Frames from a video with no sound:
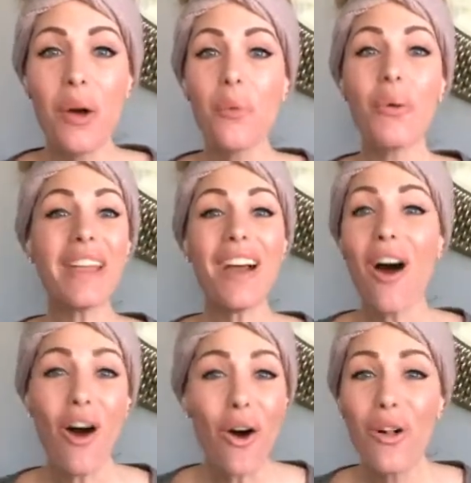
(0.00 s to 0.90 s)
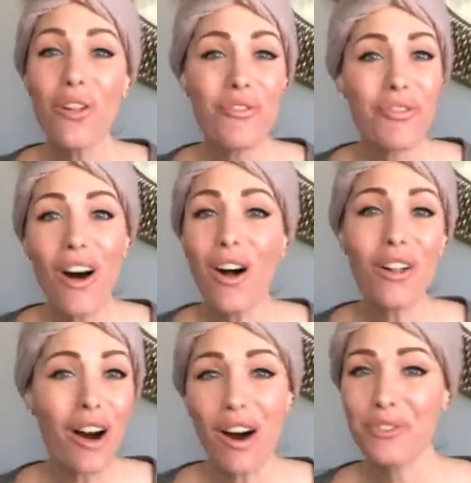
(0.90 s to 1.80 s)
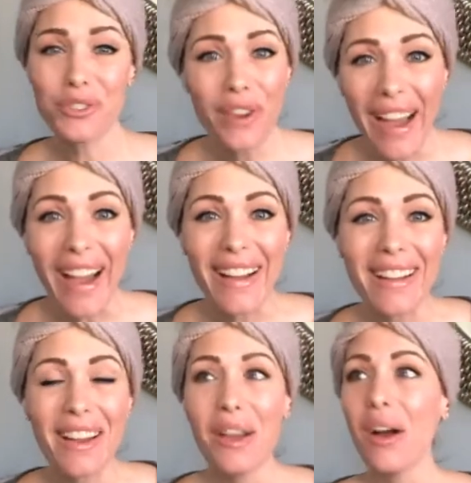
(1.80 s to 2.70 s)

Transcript: We all fall off track.